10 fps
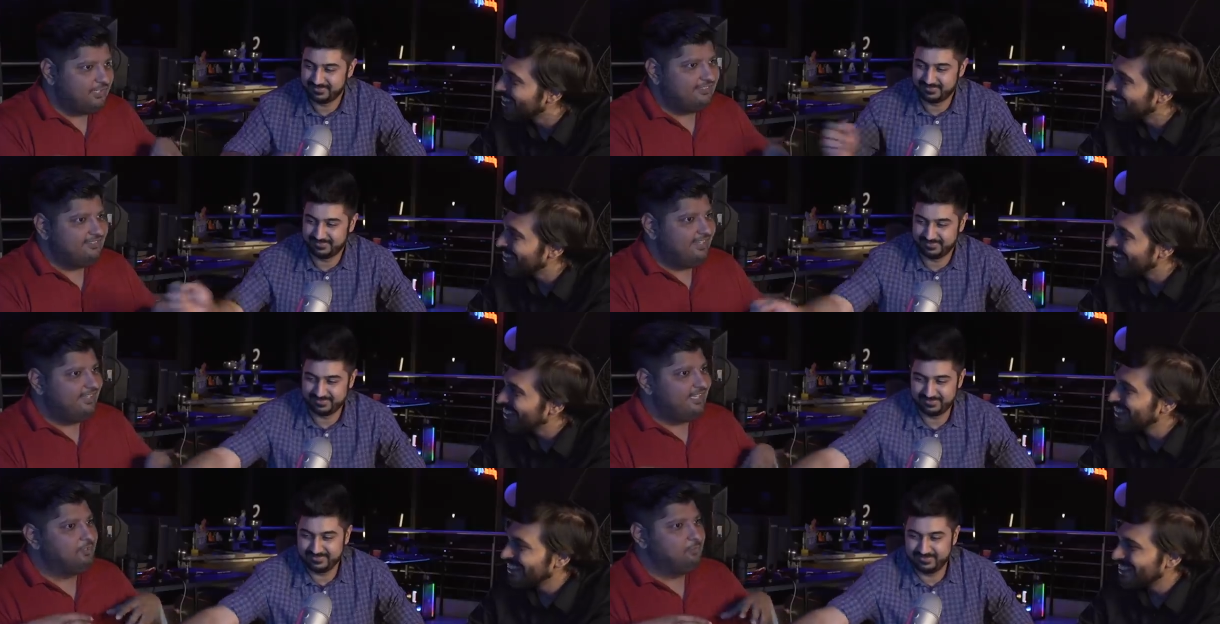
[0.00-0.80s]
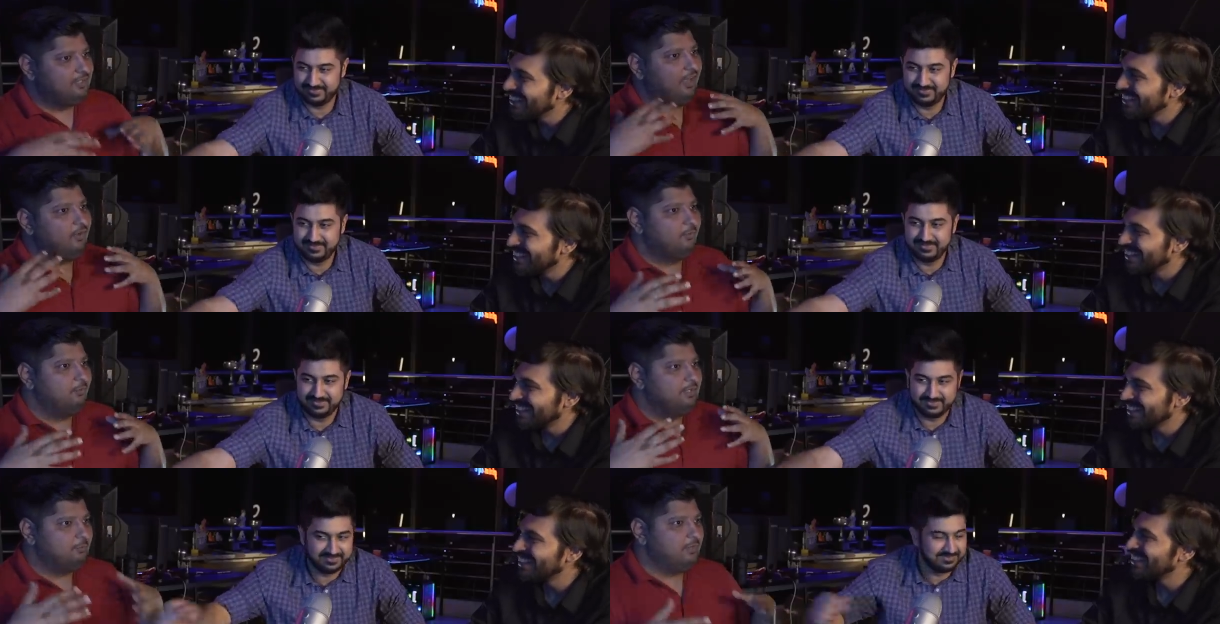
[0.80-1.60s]
Speaker 1: today's day and age, with how
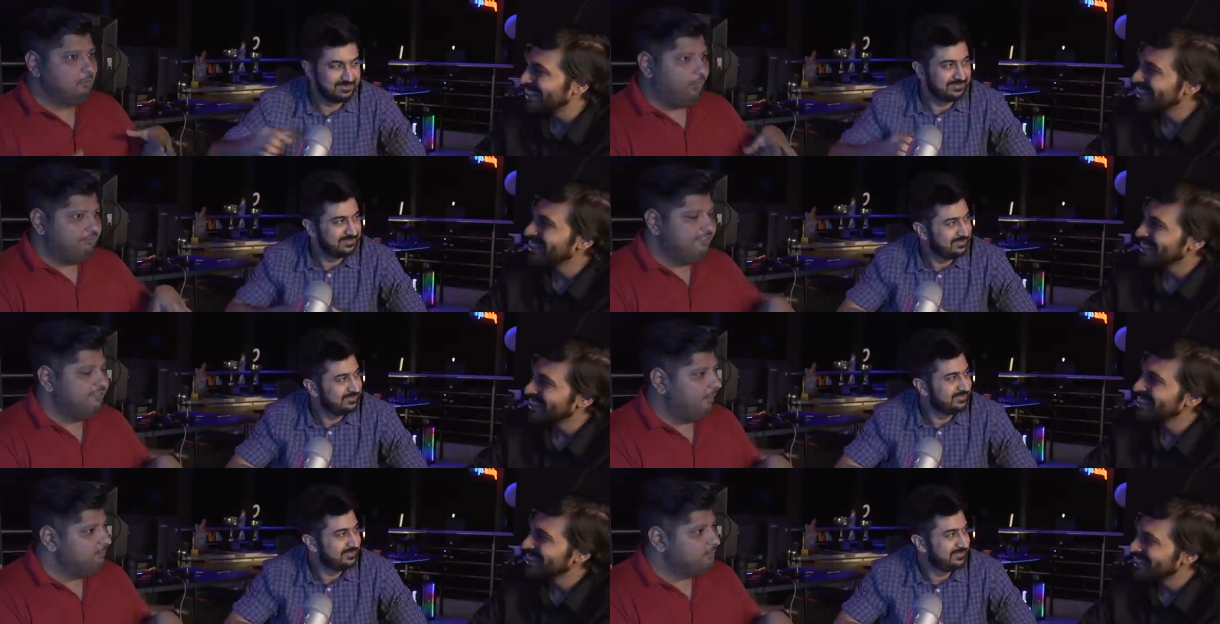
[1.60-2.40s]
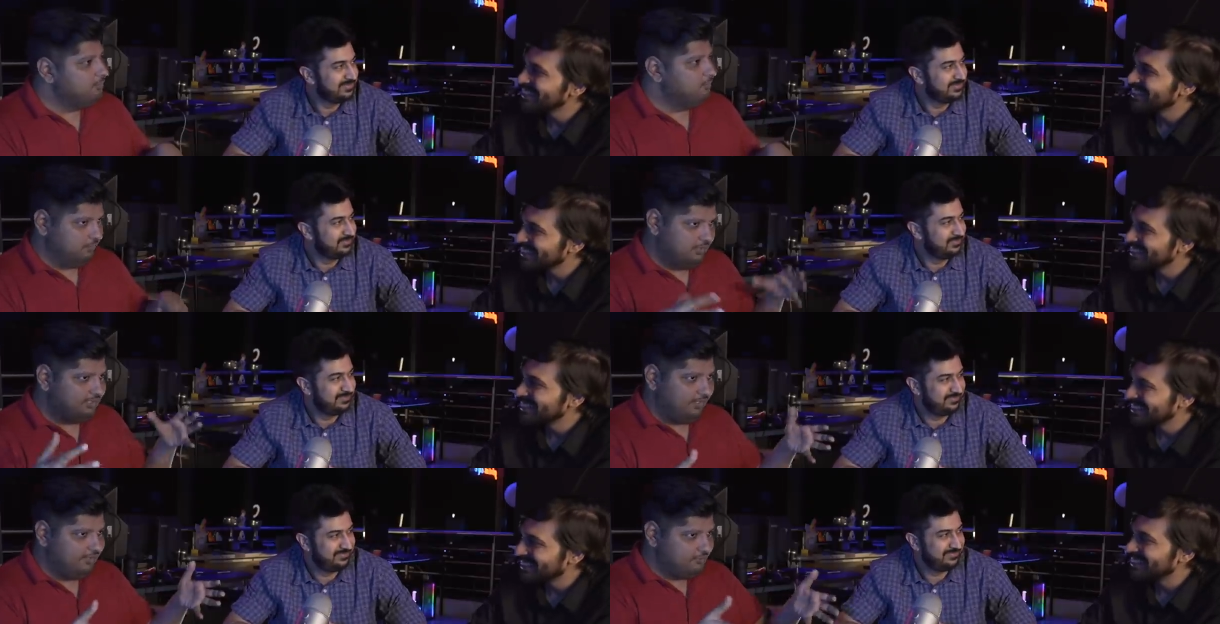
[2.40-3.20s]
with with what we've come to
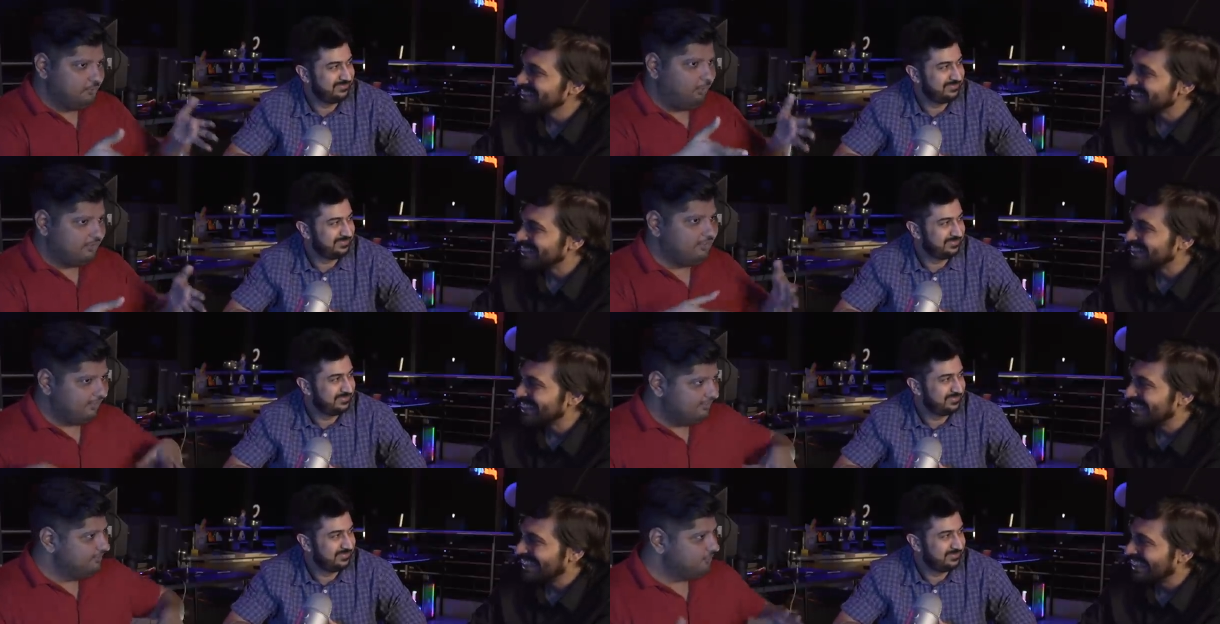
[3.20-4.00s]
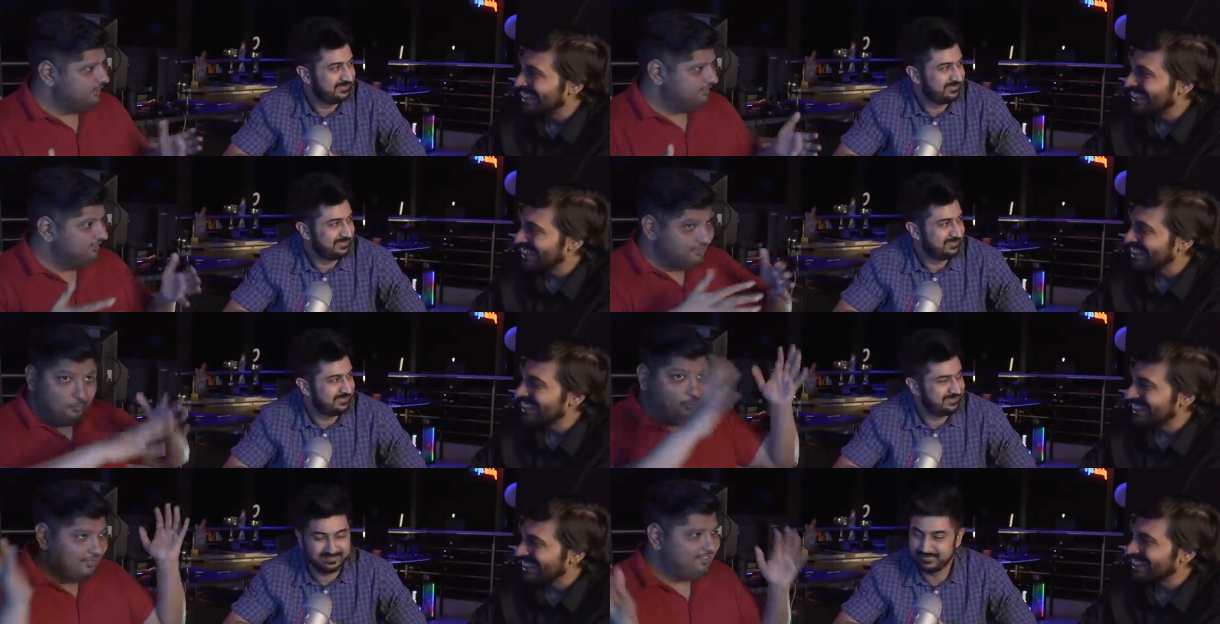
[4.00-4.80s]
with regards to what the current situation in
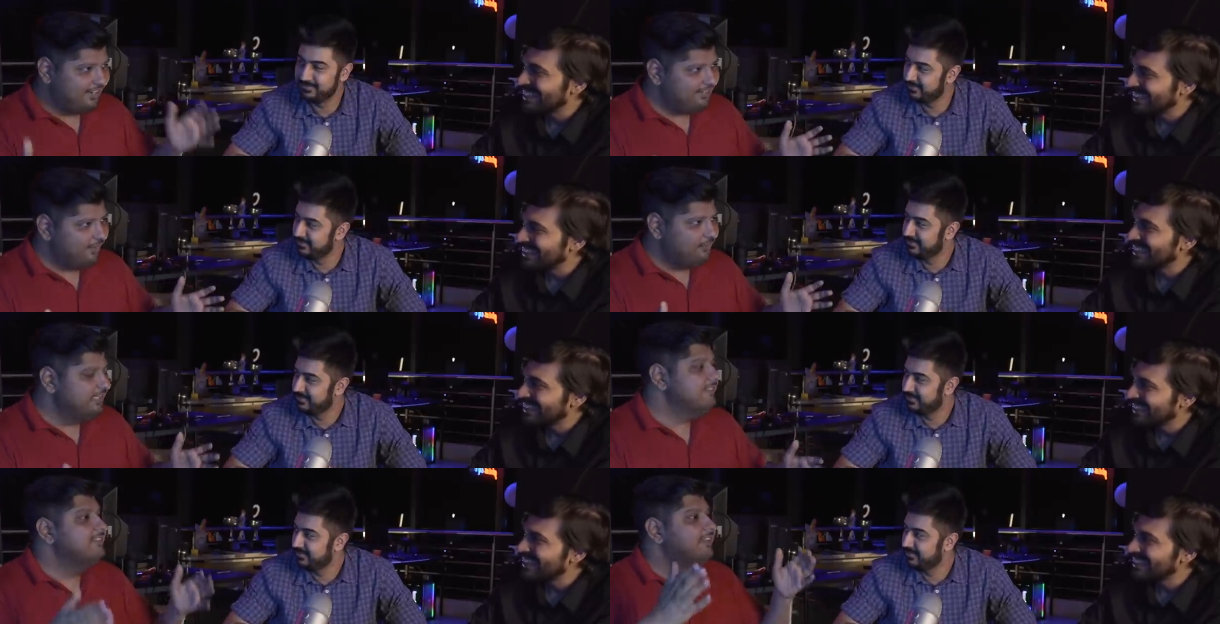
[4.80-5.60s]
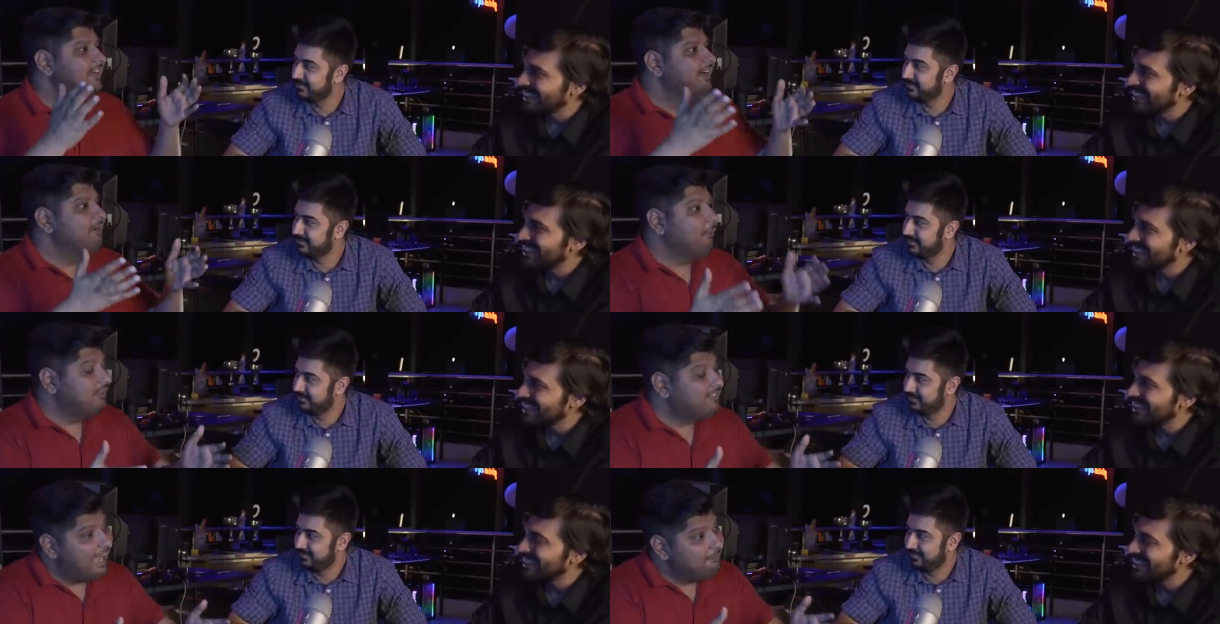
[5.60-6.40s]
the world right now is
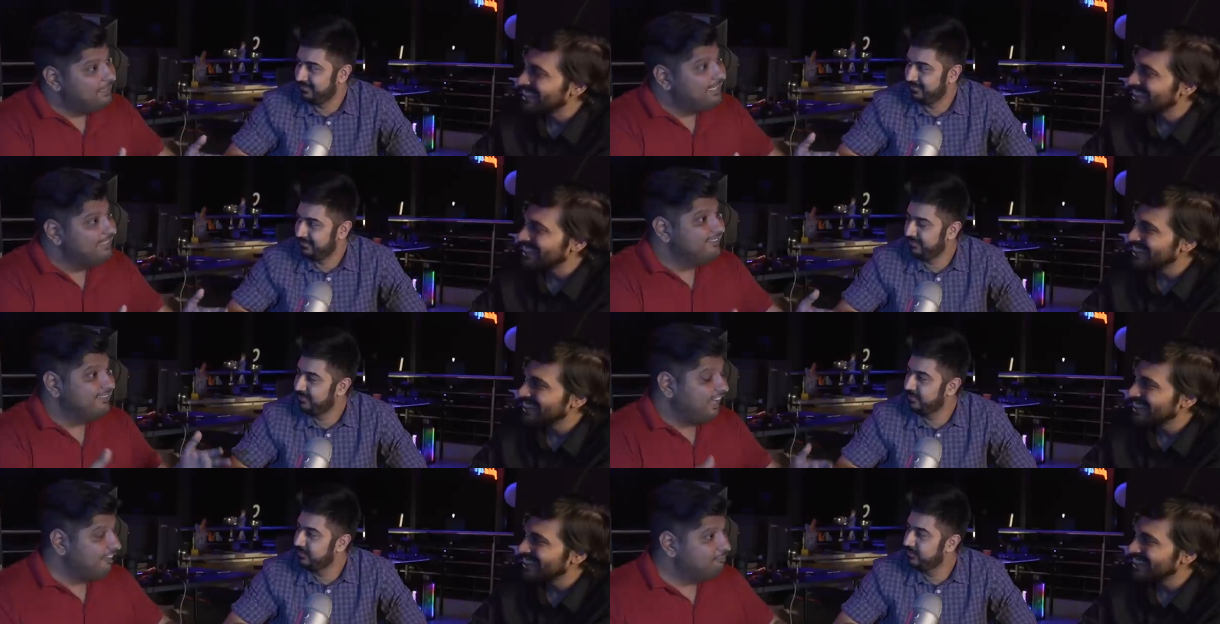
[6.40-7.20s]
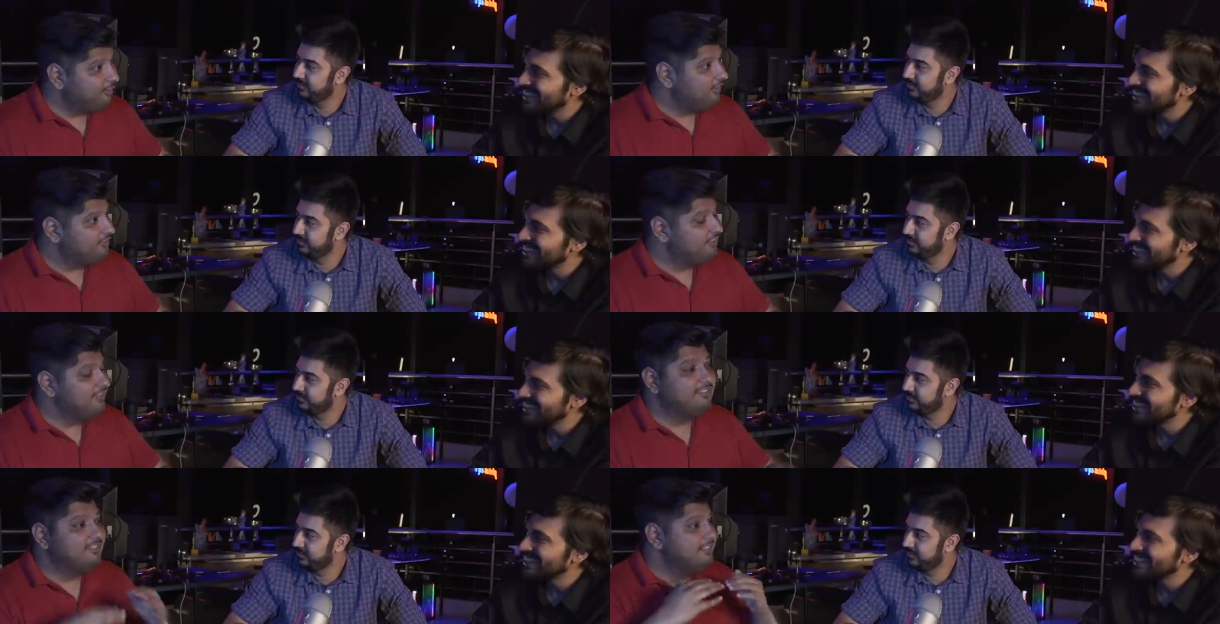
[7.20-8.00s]
what's happening is live production
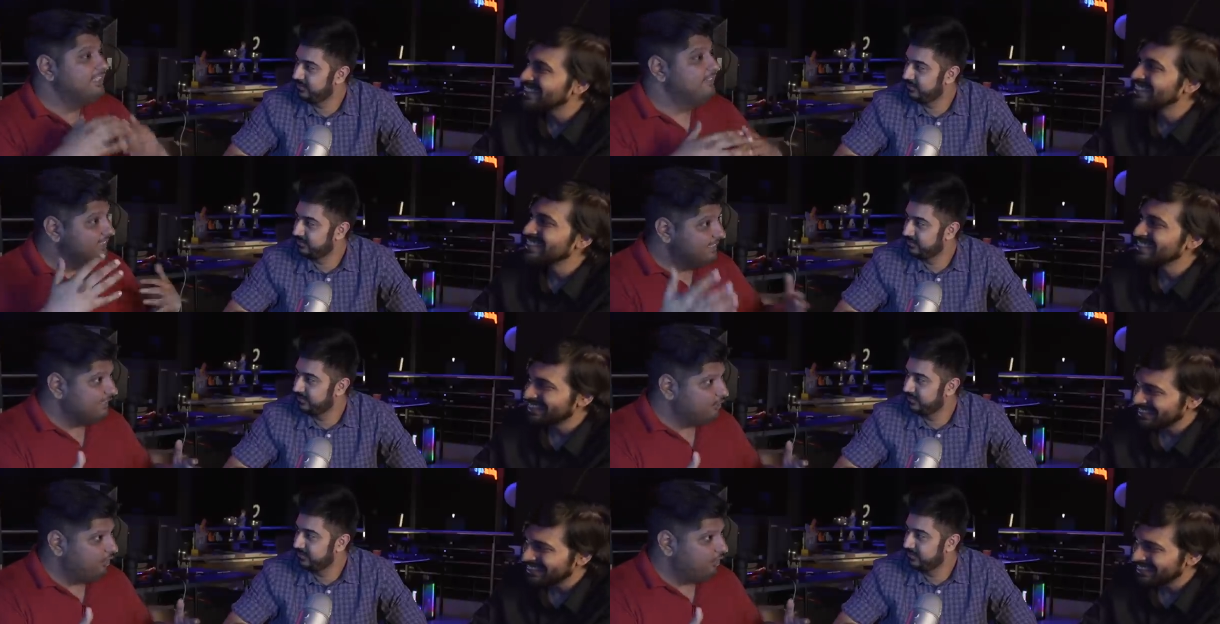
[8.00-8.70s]
has really really kicked